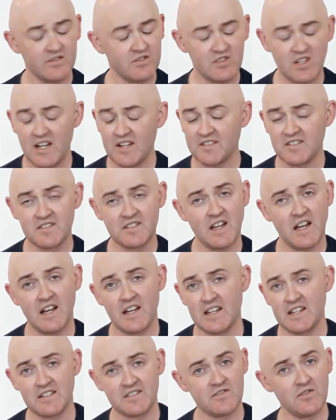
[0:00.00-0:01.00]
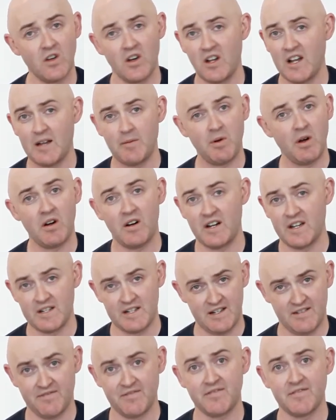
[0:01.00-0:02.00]
Chances are it's not up high
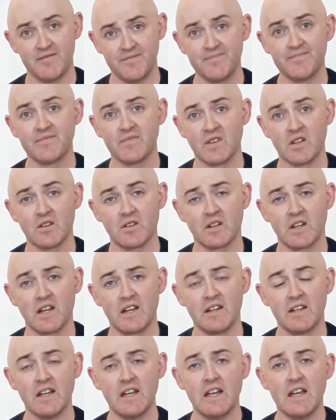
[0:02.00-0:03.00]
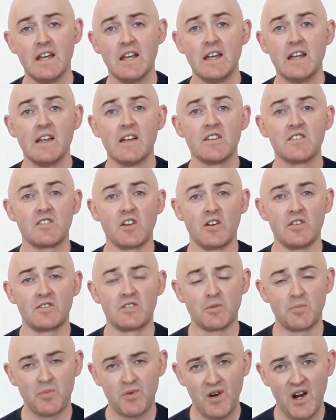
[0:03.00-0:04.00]
enough. Okay, so
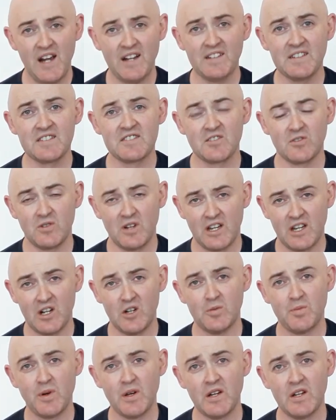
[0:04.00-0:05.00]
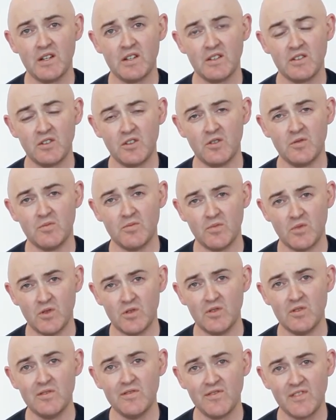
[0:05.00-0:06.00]
to practice or help you
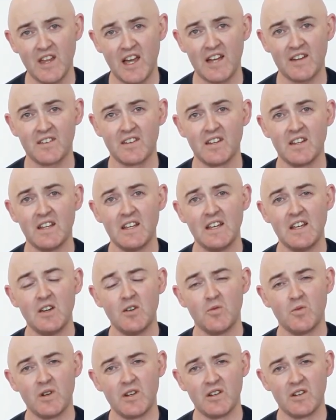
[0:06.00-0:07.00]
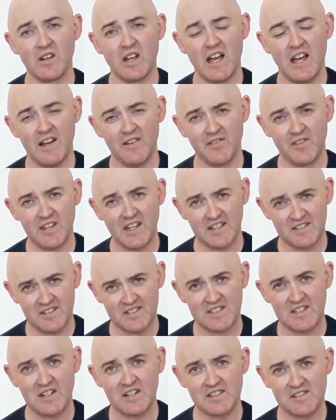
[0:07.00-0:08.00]
move that, we have the
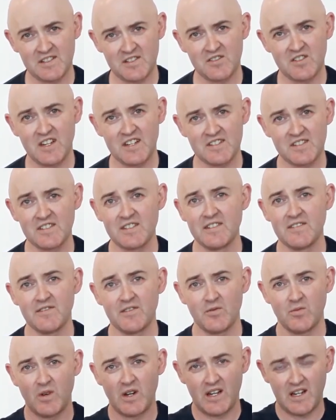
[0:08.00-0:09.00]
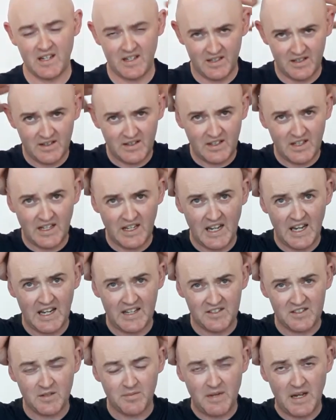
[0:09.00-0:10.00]
exercise, the chest lift, where the
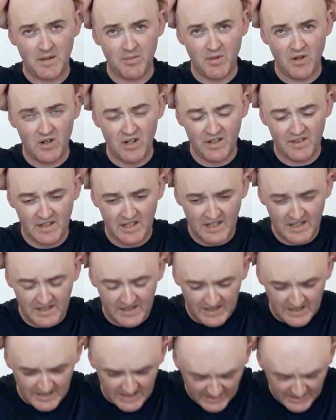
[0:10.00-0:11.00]
hands are back behind the head